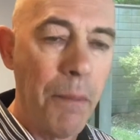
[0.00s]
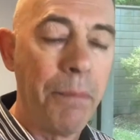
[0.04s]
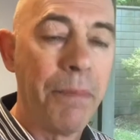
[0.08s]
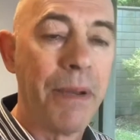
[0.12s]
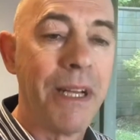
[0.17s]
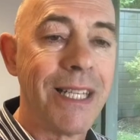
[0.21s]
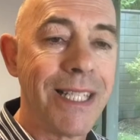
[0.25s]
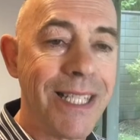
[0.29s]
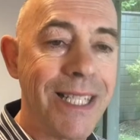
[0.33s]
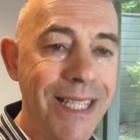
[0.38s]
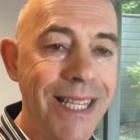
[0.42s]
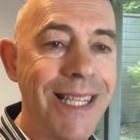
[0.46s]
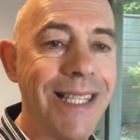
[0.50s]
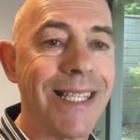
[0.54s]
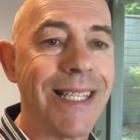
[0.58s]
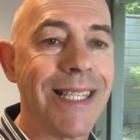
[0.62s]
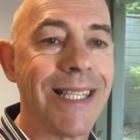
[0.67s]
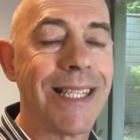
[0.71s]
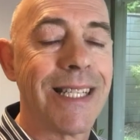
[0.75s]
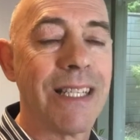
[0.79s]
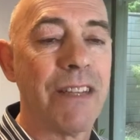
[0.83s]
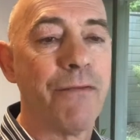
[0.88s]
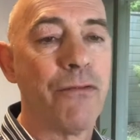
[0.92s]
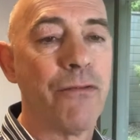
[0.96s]

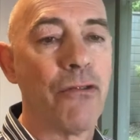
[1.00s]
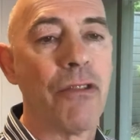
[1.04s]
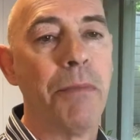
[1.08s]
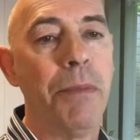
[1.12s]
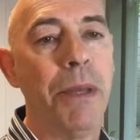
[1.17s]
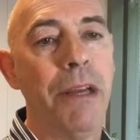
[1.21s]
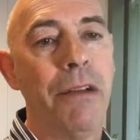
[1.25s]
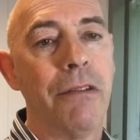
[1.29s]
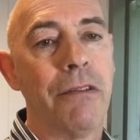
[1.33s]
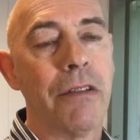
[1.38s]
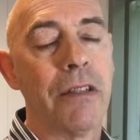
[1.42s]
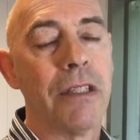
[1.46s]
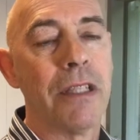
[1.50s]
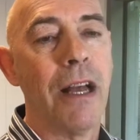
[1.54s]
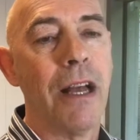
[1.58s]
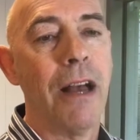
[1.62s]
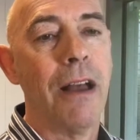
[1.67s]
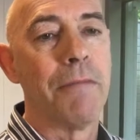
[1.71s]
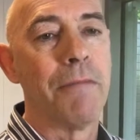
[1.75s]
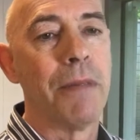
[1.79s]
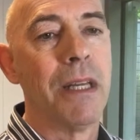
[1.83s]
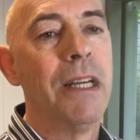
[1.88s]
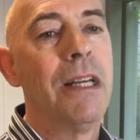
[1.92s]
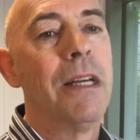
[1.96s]
persists for a period of
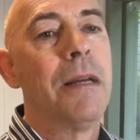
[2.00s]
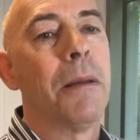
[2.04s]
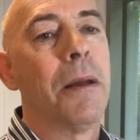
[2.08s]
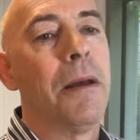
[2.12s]
time.